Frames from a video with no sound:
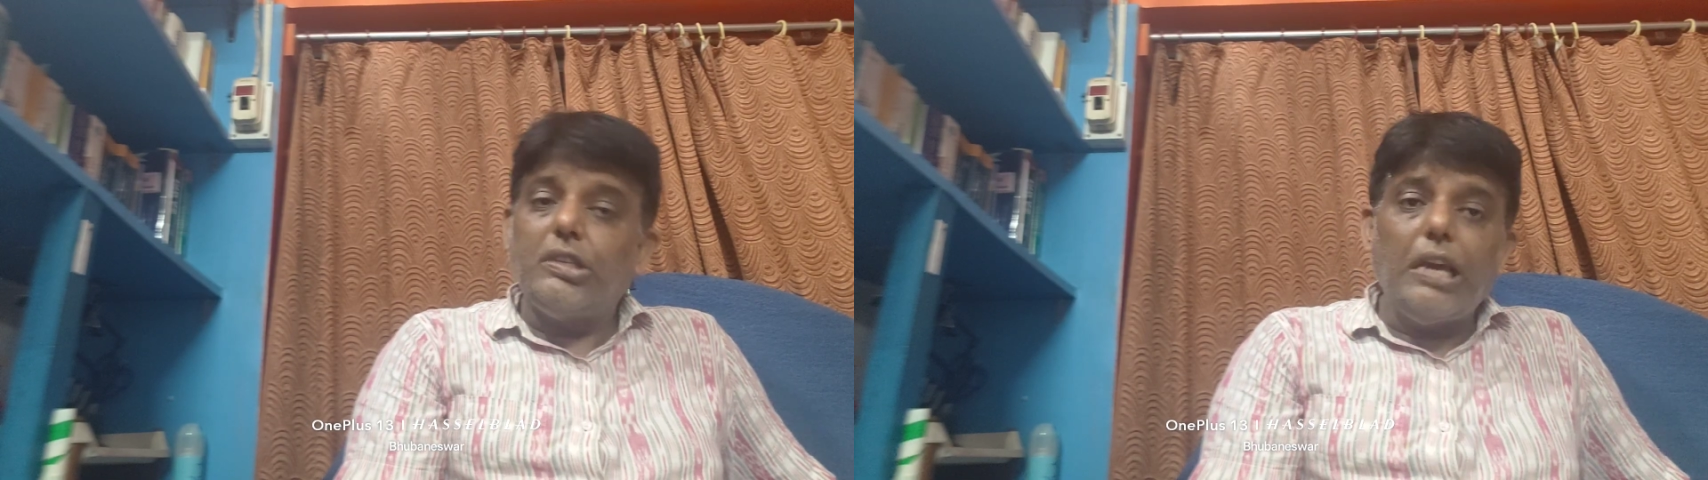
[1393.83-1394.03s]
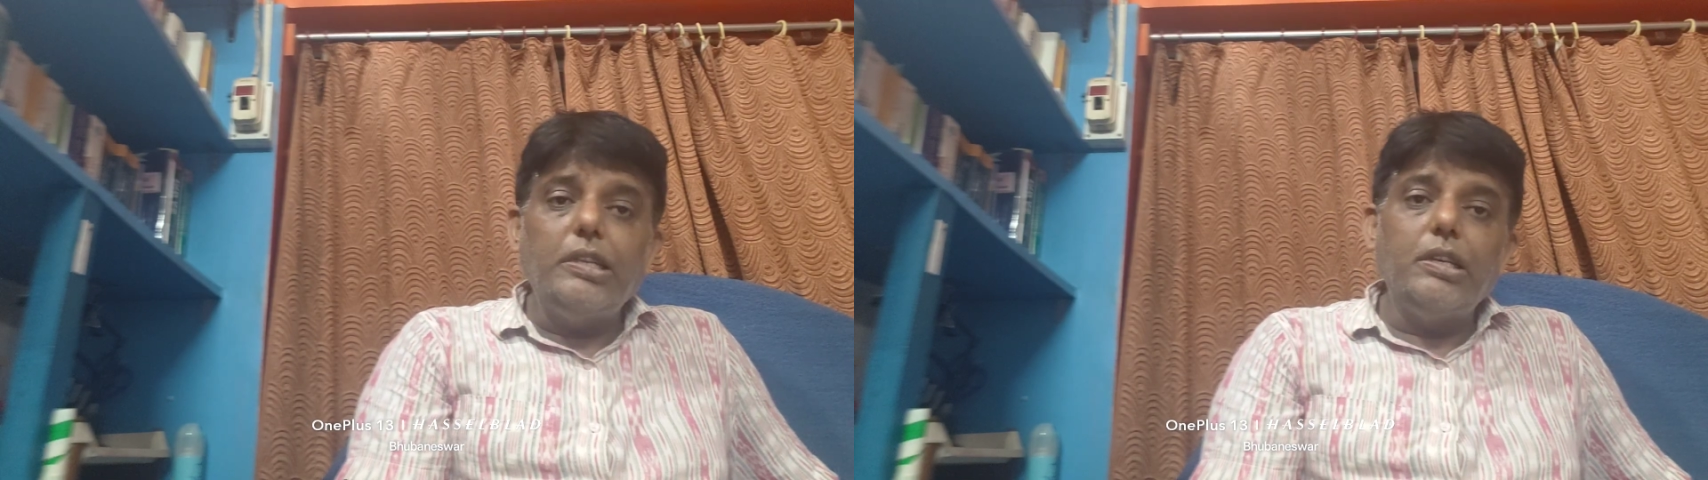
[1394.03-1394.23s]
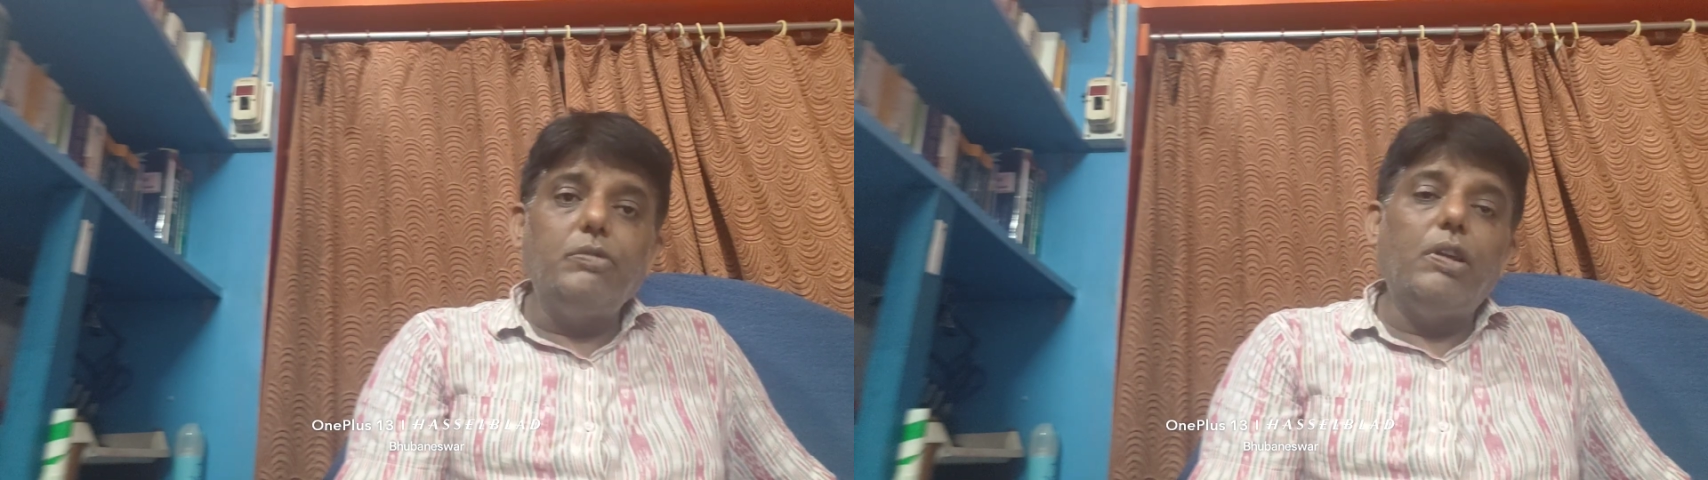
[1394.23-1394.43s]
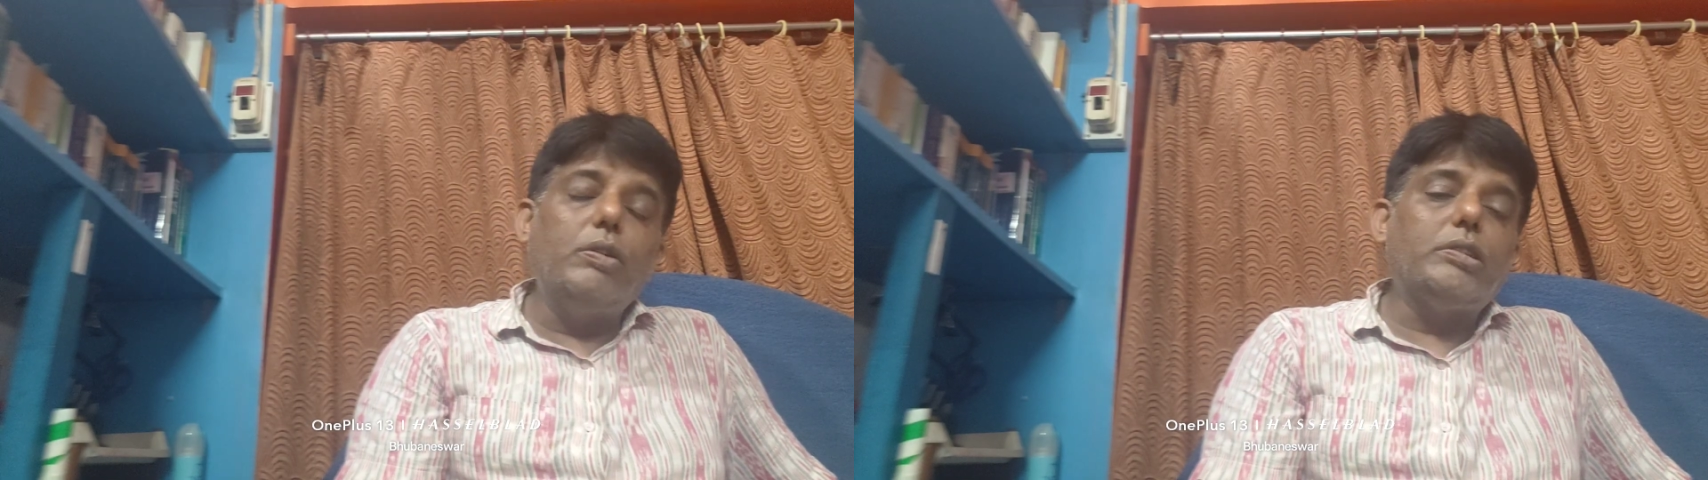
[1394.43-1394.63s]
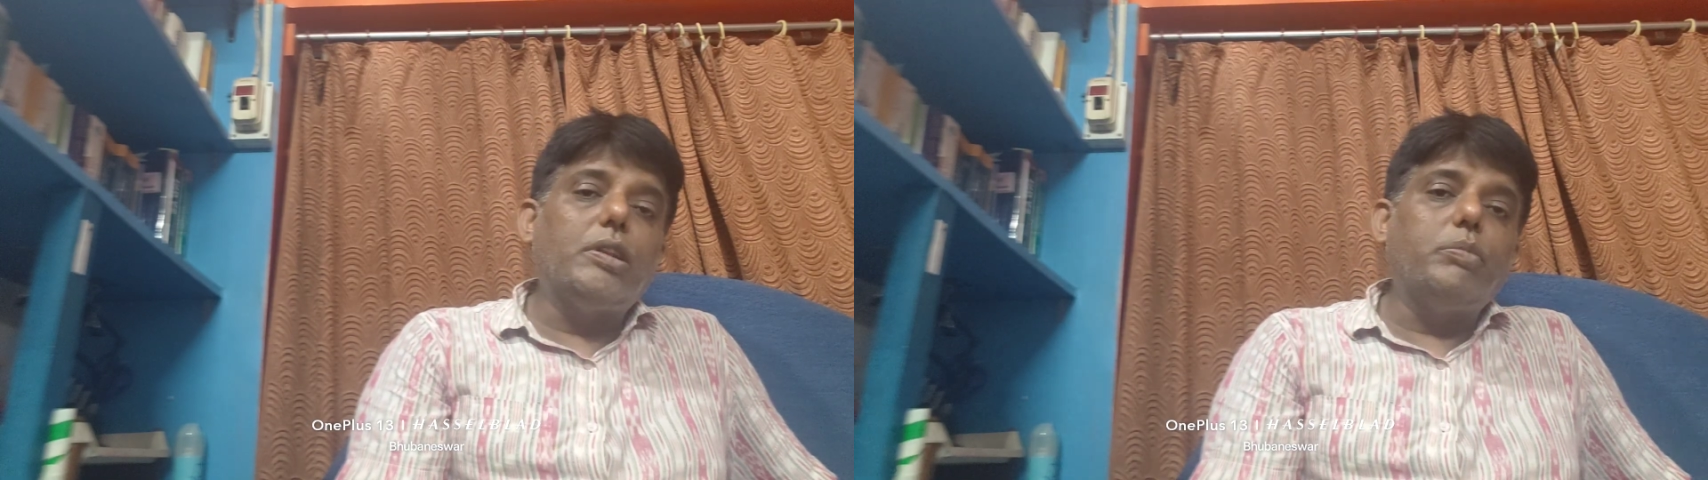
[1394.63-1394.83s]
Change in
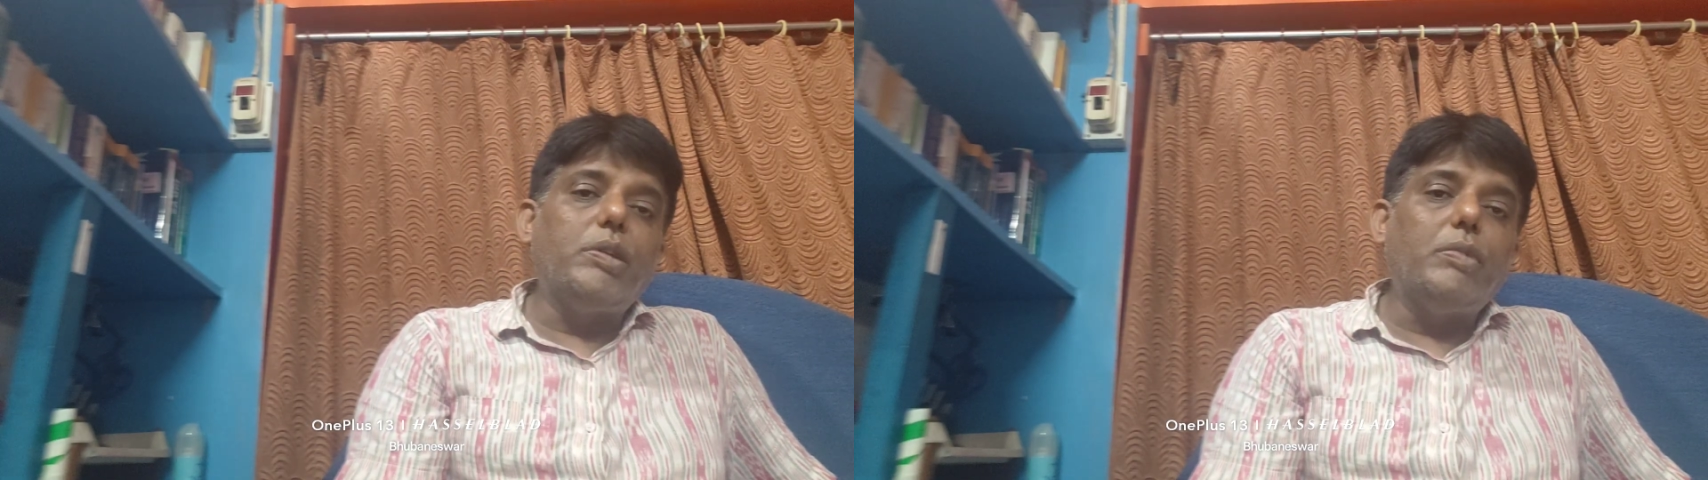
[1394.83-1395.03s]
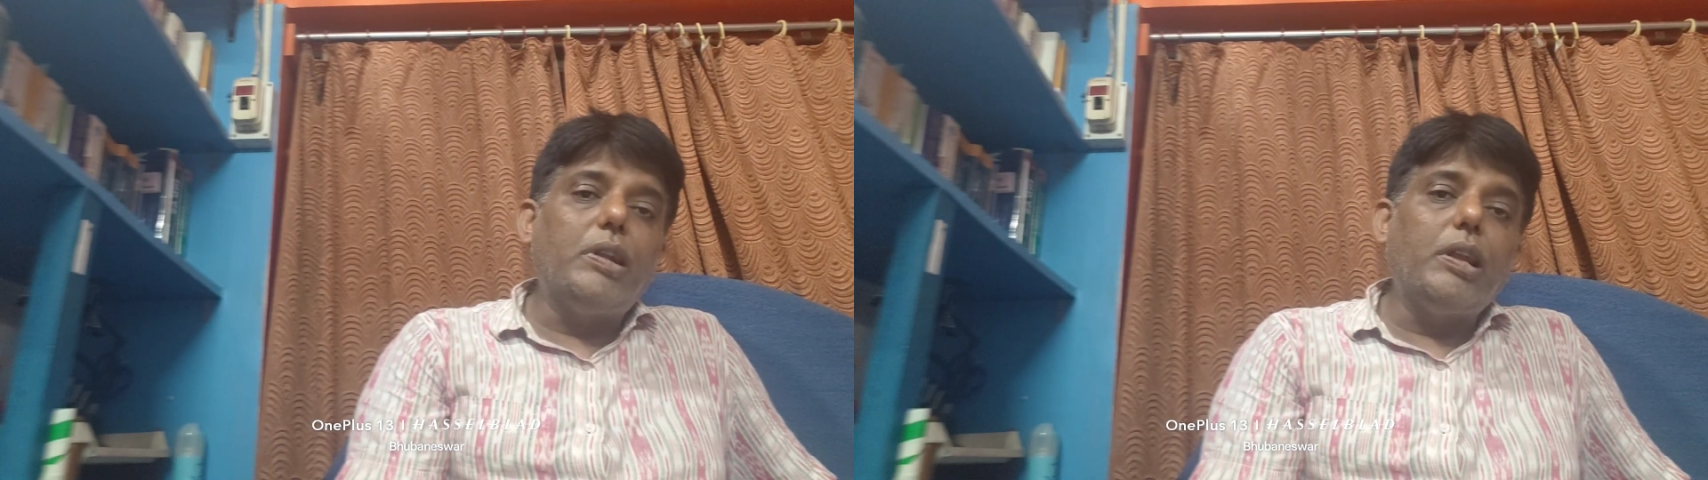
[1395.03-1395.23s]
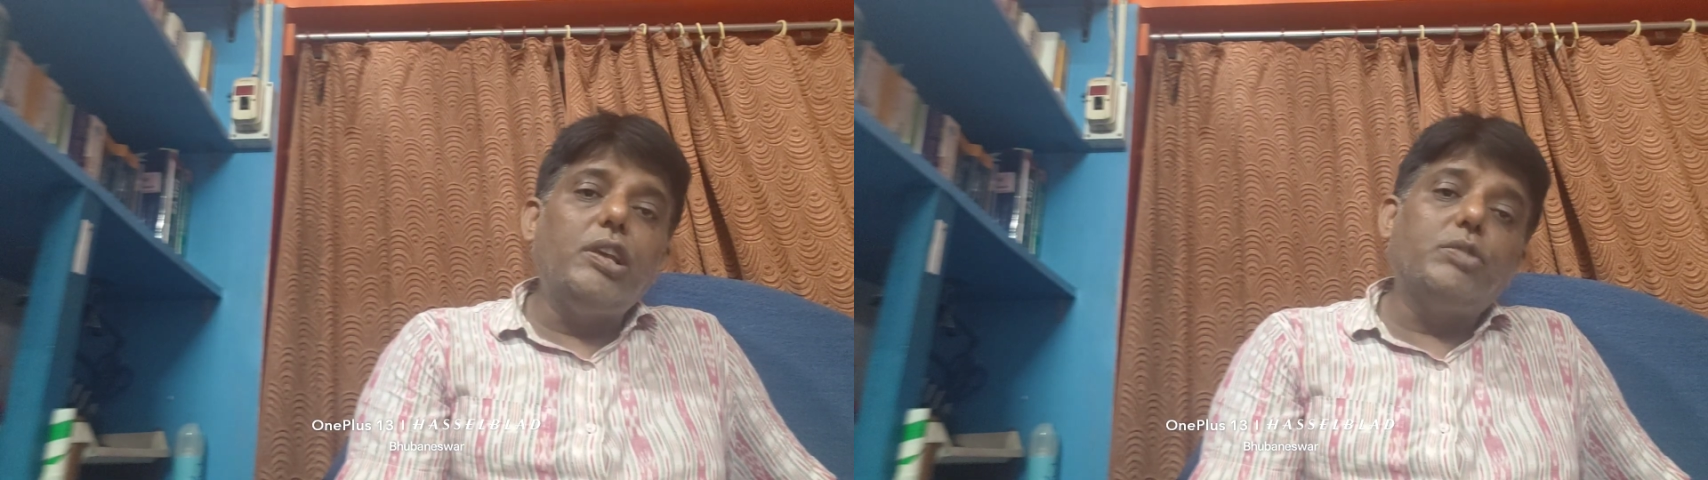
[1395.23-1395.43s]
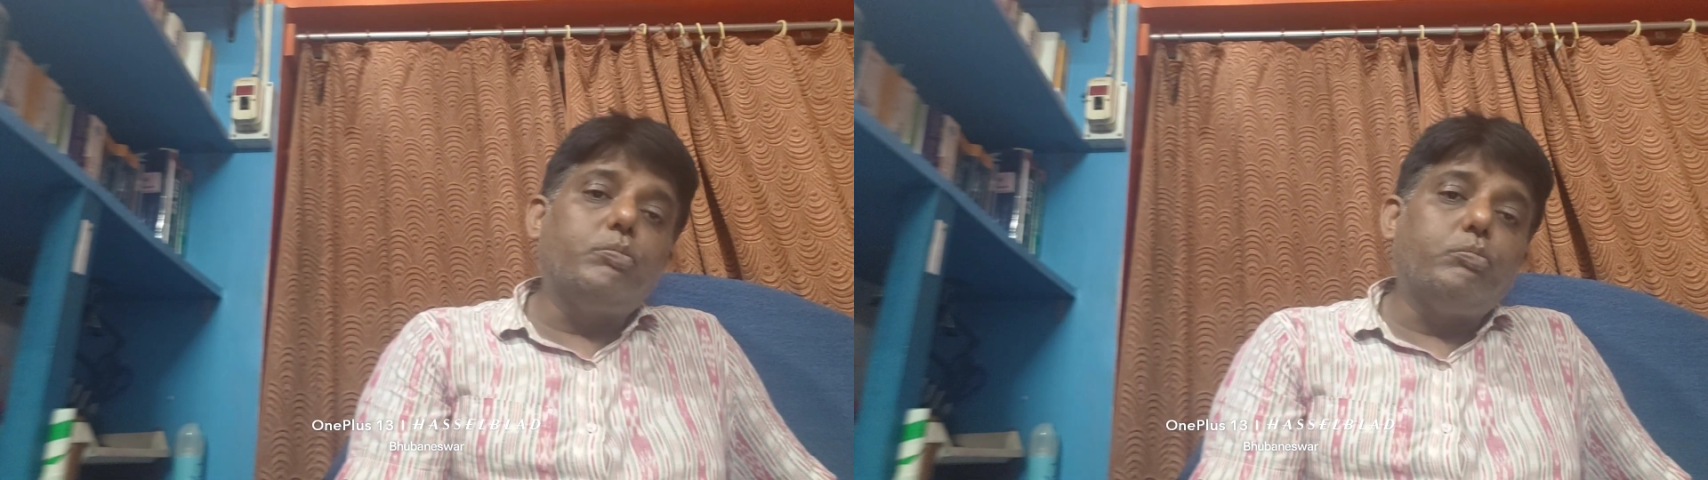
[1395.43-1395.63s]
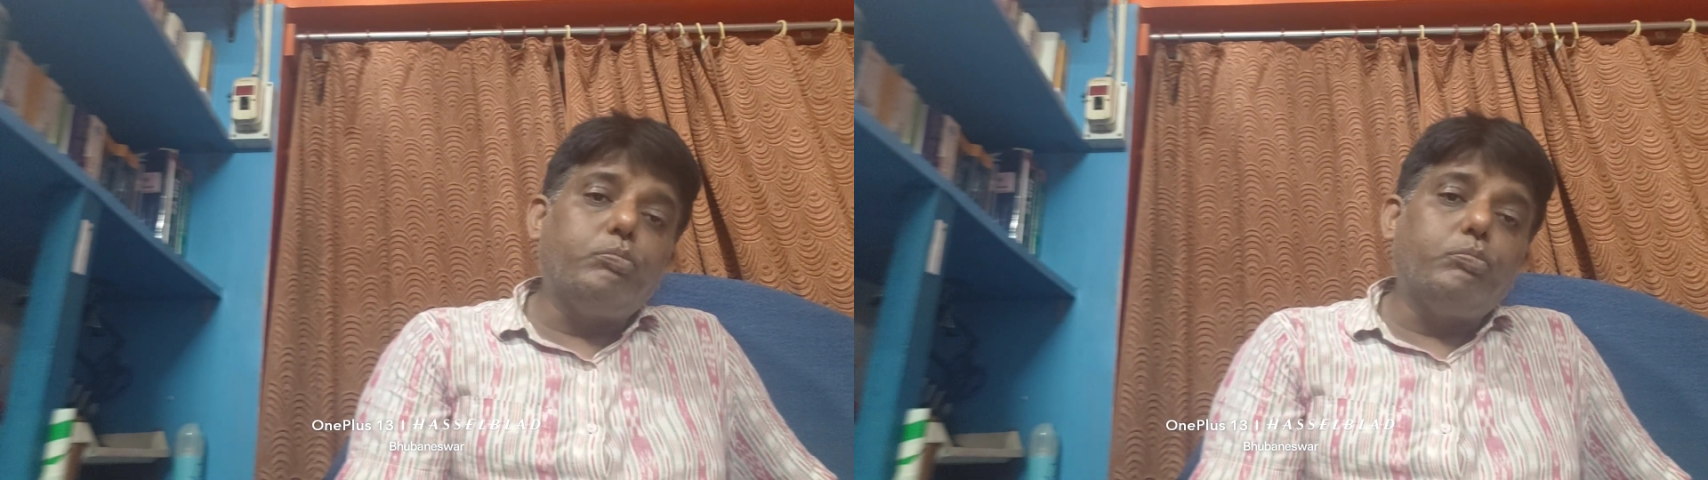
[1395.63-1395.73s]
valuation of inventory is